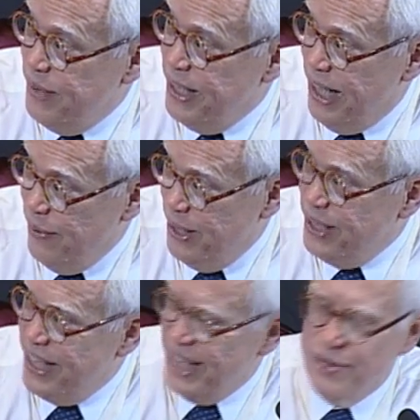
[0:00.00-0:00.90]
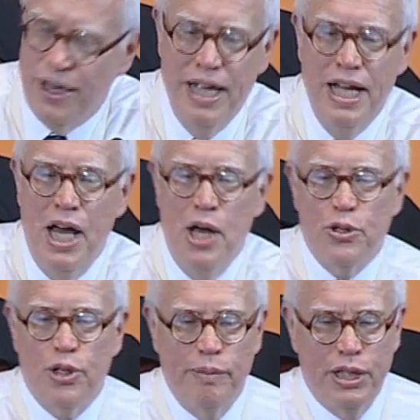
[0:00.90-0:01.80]
but I will. I'll try.
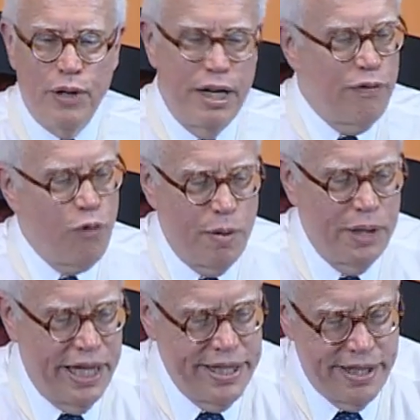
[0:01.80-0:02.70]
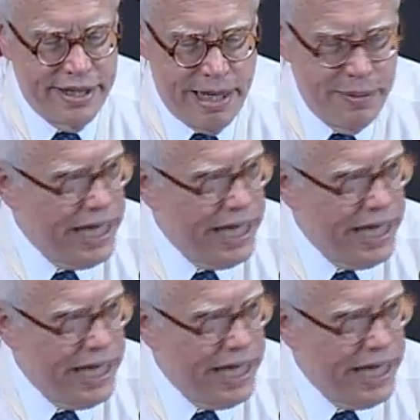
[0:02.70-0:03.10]
So let me try to formalize this. I'm an